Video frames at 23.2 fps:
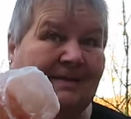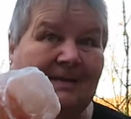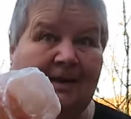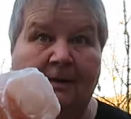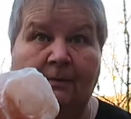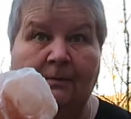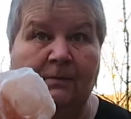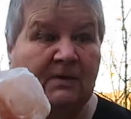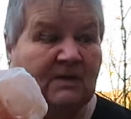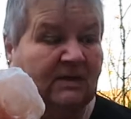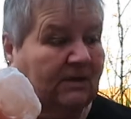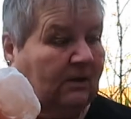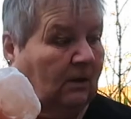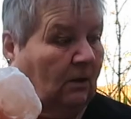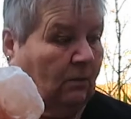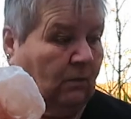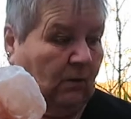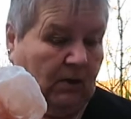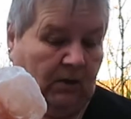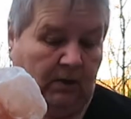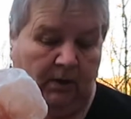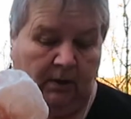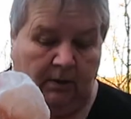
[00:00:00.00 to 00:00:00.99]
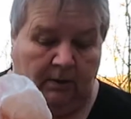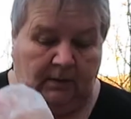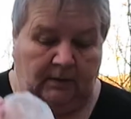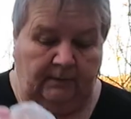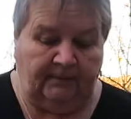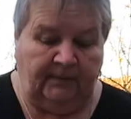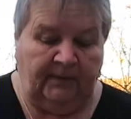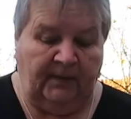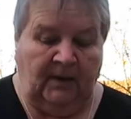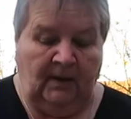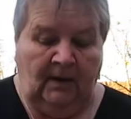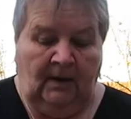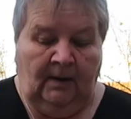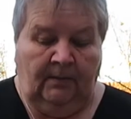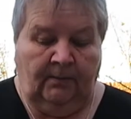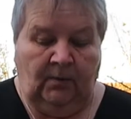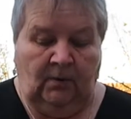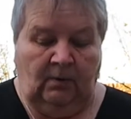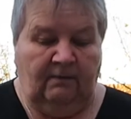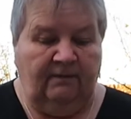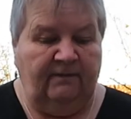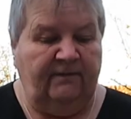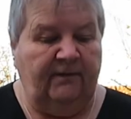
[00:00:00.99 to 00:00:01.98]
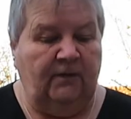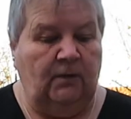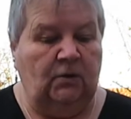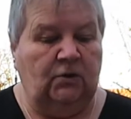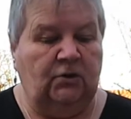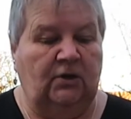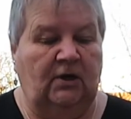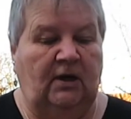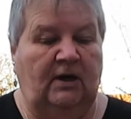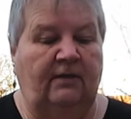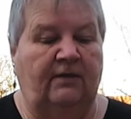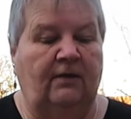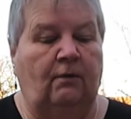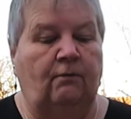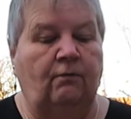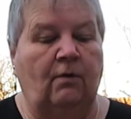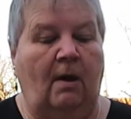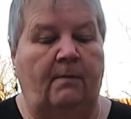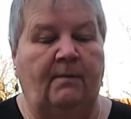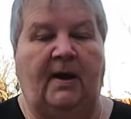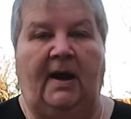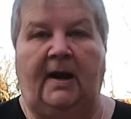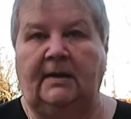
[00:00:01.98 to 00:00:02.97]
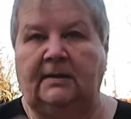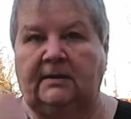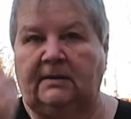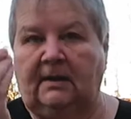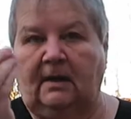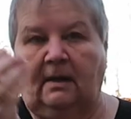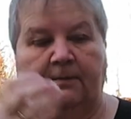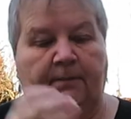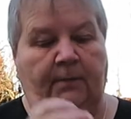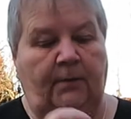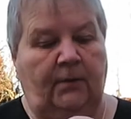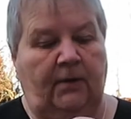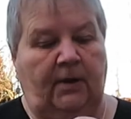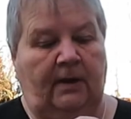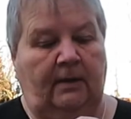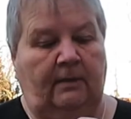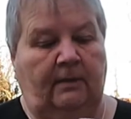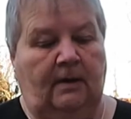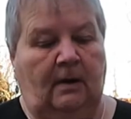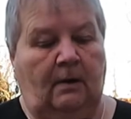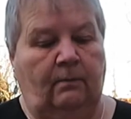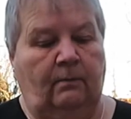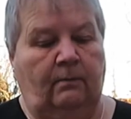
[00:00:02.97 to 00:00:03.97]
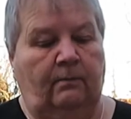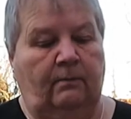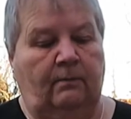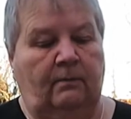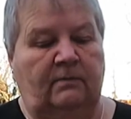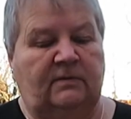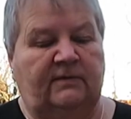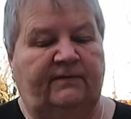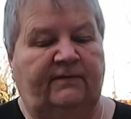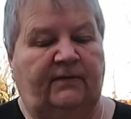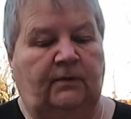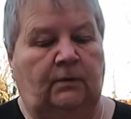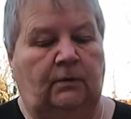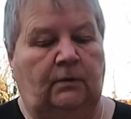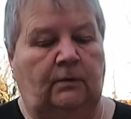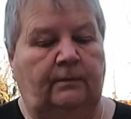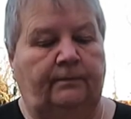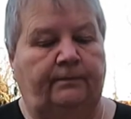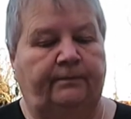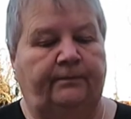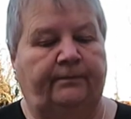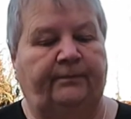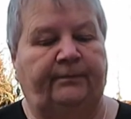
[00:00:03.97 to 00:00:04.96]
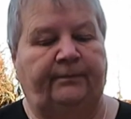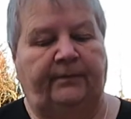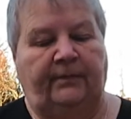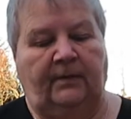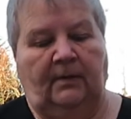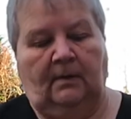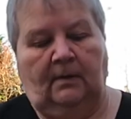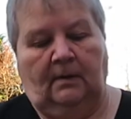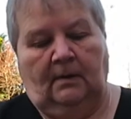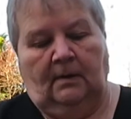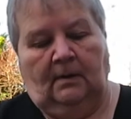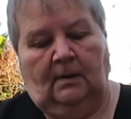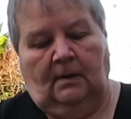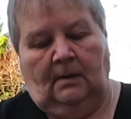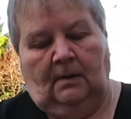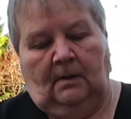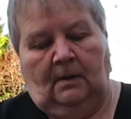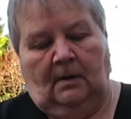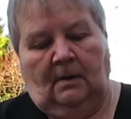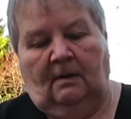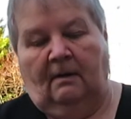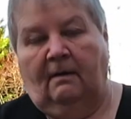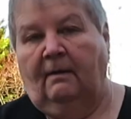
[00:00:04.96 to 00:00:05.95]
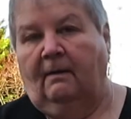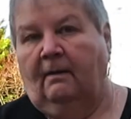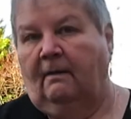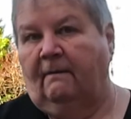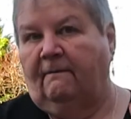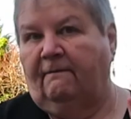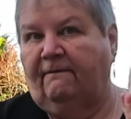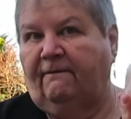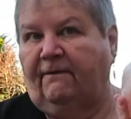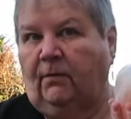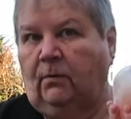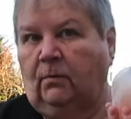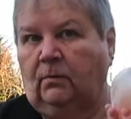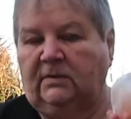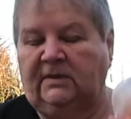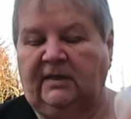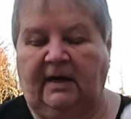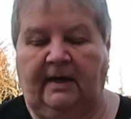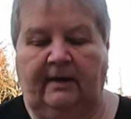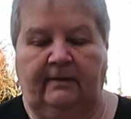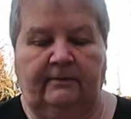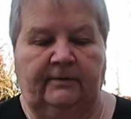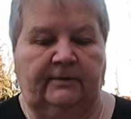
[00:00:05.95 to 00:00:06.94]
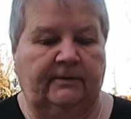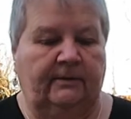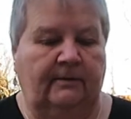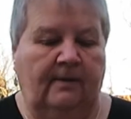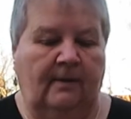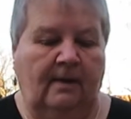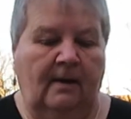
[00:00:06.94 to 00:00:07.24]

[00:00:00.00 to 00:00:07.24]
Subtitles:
It will still work, but unfortunately the grommet that I was for falls out.